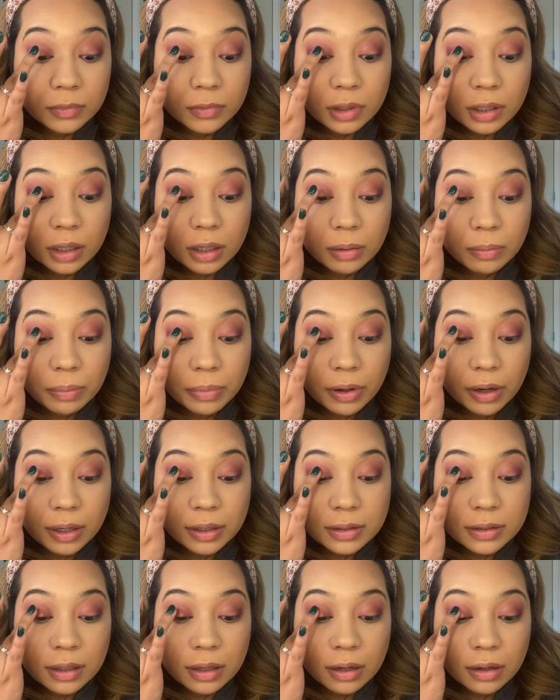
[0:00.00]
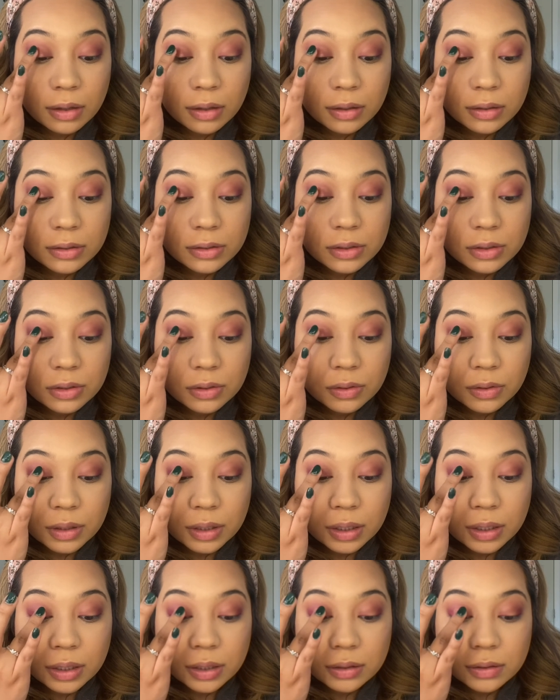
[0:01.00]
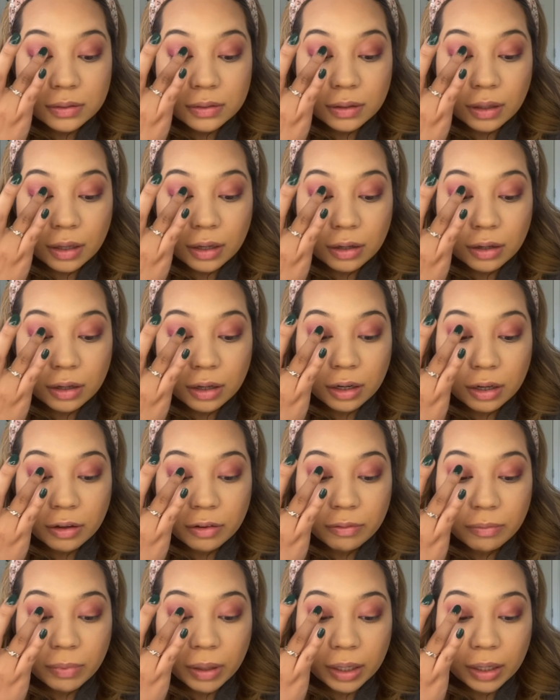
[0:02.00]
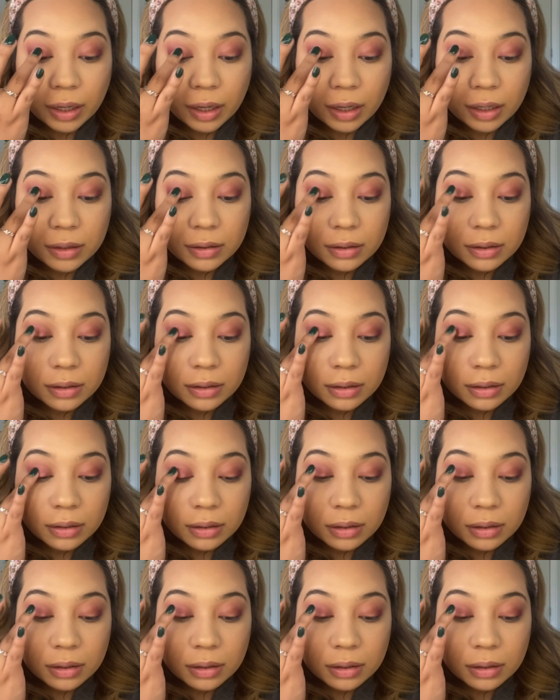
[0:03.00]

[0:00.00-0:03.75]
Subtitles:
and press that on to the center of my eyelid.